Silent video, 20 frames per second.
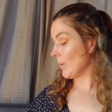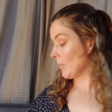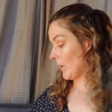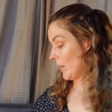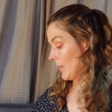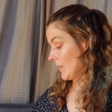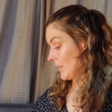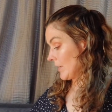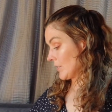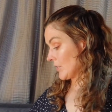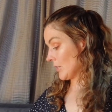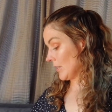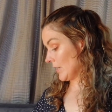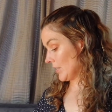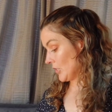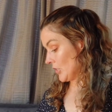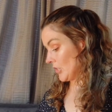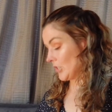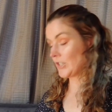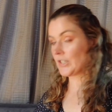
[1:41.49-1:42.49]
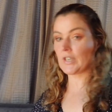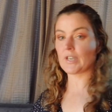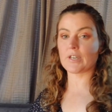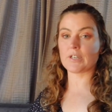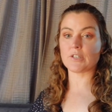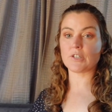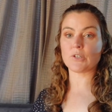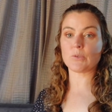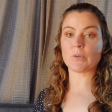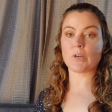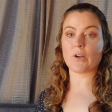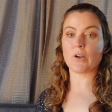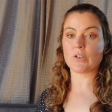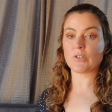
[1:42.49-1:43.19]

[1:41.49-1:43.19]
but so let's just get into it.